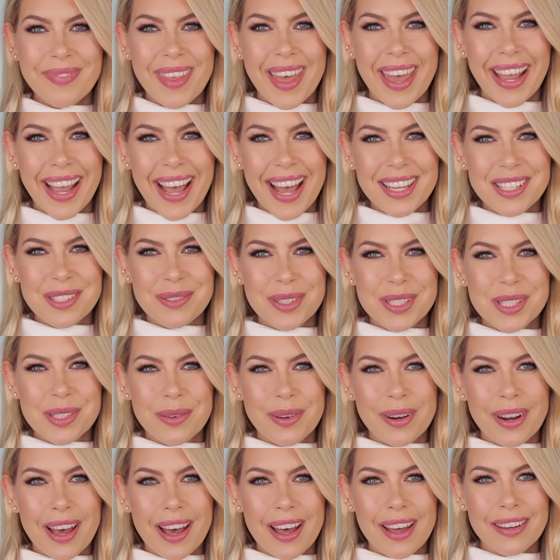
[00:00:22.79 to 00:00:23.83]
Hey guys, what's
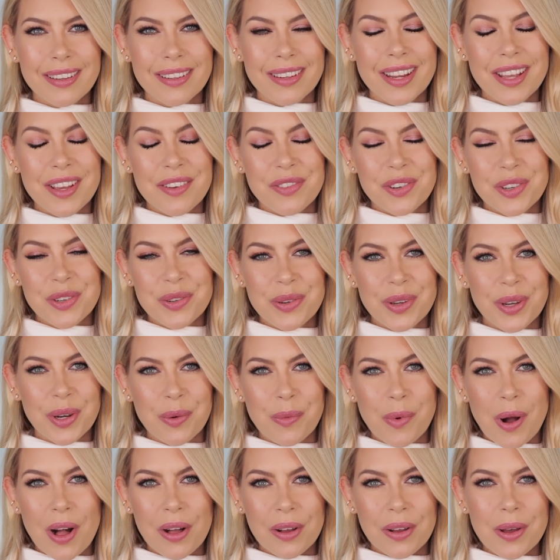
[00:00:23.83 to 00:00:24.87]
going on? If you're new here,
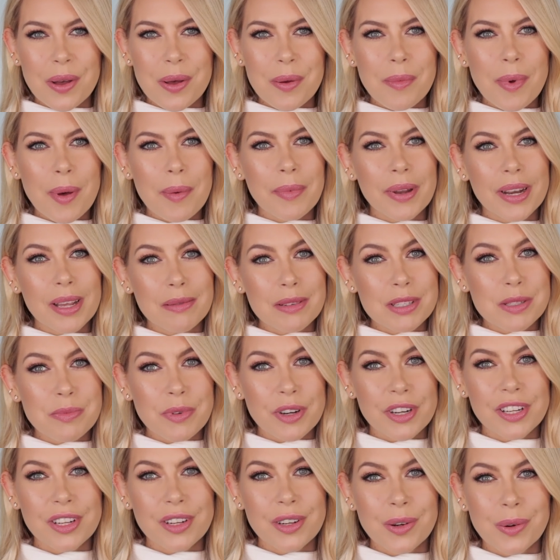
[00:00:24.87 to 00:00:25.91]
welcome. My name is
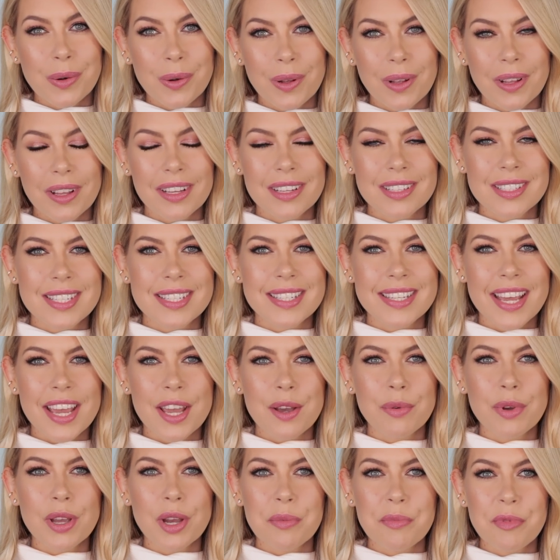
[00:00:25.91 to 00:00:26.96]
Brittany Nichole and
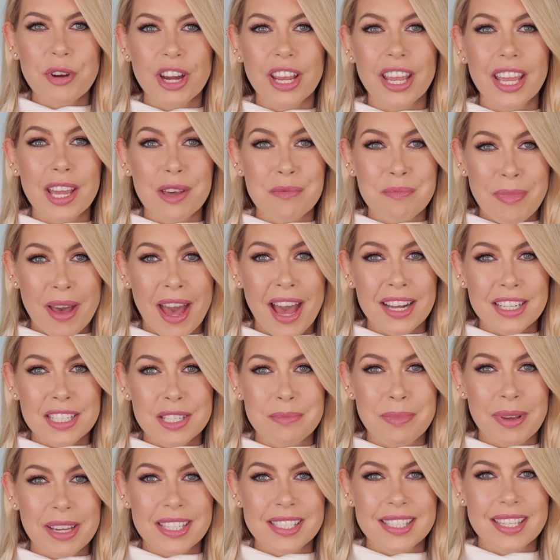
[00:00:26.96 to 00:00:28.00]
today we are bringing it back to
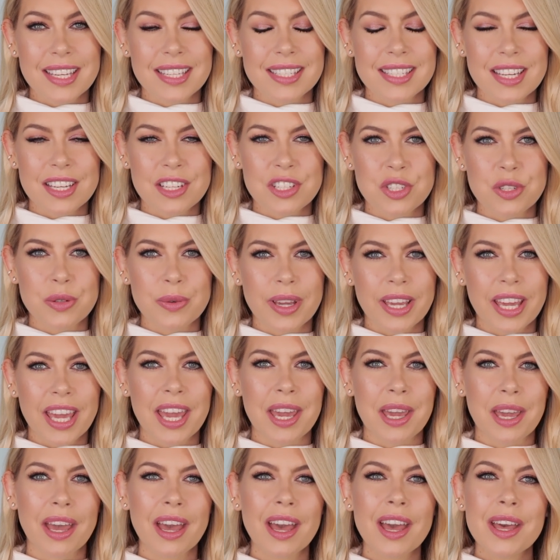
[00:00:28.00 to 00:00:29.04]
basics and doing
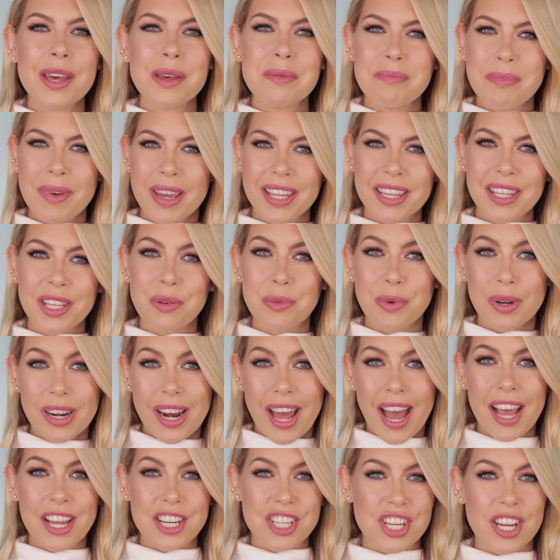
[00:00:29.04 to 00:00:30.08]
a mainly one
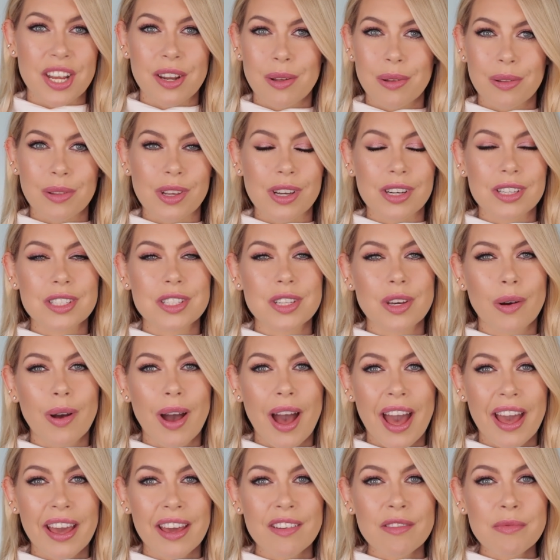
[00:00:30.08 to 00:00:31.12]
eyeshadow look. So
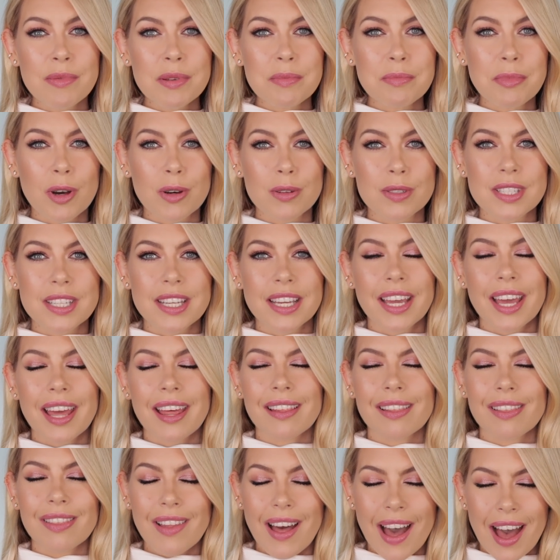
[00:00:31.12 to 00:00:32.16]
I have been posting a
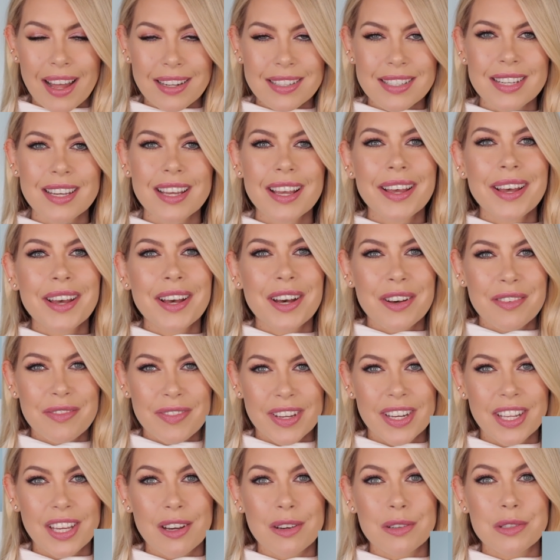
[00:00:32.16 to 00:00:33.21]
lot of
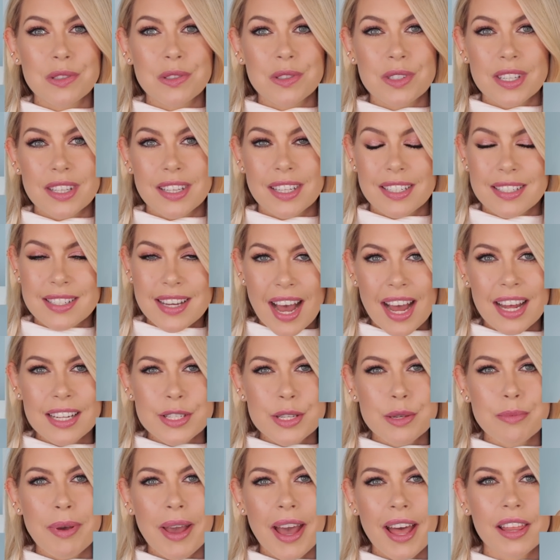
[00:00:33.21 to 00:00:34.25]
videos using the
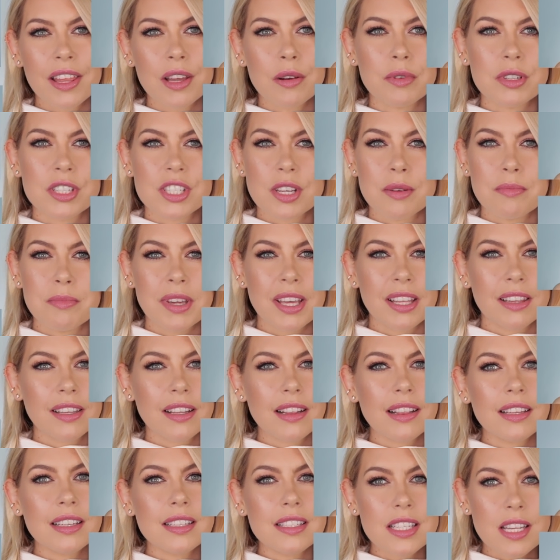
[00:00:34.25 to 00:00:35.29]
Tati palette, which can be a
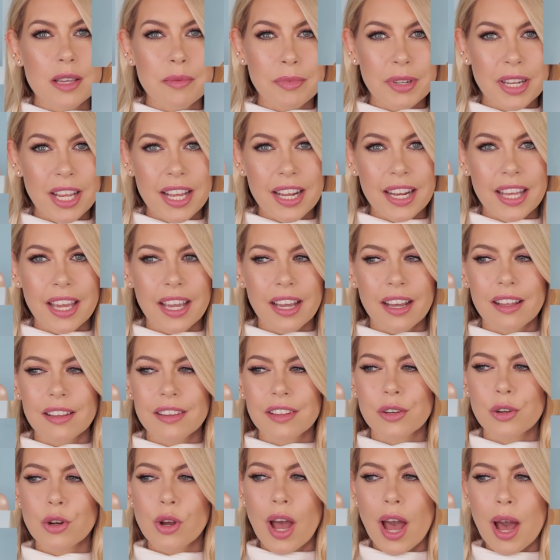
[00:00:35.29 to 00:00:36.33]
little intimidating, a
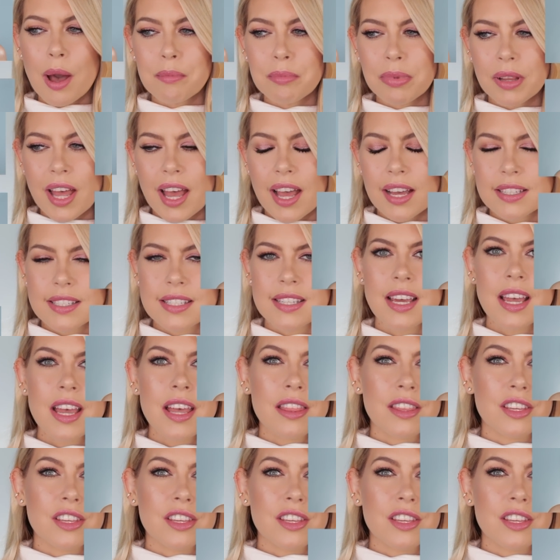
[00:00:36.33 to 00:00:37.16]
little complex.